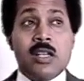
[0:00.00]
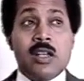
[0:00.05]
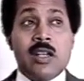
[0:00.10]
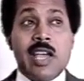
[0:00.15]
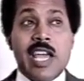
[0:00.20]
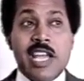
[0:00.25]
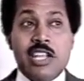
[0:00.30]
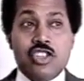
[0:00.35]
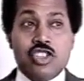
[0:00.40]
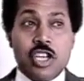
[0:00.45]

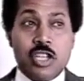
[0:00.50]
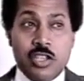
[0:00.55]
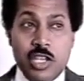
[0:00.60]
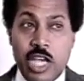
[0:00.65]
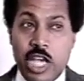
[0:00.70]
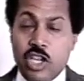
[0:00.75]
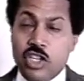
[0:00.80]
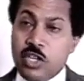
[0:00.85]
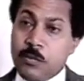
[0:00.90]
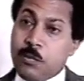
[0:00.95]
Ancient
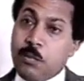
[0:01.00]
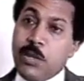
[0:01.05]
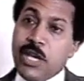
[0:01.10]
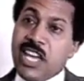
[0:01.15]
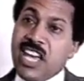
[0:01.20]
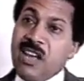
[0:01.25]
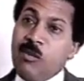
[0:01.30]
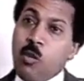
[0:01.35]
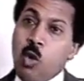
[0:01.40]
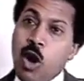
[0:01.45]
Egypt
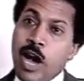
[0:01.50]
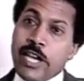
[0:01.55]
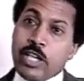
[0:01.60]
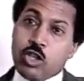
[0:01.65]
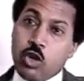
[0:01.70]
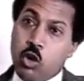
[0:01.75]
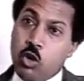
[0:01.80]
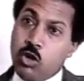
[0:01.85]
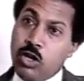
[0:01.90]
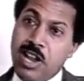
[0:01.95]
became white
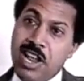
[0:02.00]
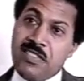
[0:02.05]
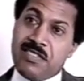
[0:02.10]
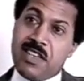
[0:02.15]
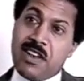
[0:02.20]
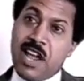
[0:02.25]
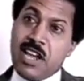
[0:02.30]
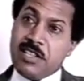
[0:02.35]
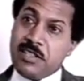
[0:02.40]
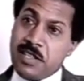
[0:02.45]
only in the
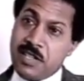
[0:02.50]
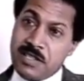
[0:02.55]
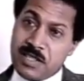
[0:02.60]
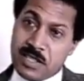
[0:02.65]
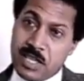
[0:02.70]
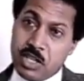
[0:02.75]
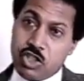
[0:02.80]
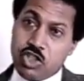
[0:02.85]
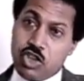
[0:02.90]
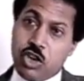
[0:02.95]
19th
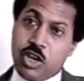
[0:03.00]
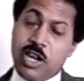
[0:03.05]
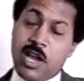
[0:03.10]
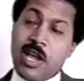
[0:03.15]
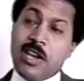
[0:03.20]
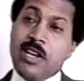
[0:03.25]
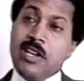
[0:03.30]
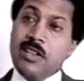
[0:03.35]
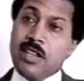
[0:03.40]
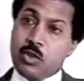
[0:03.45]
century
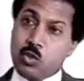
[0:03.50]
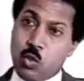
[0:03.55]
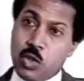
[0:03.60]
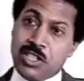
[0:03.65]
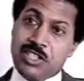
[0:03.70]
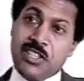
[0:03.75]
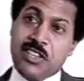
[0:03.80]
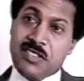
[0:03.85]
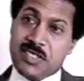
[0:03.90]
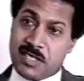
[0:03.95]
and in the
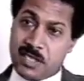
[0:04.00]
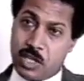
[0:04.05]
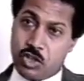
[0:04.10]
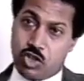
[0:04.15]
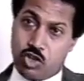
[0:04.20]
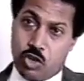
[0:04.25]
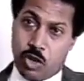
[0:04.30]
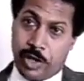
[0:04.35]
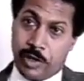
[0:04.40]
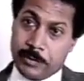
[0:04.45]
20th
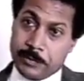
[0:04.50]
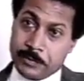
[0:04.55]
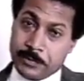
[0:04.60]
century.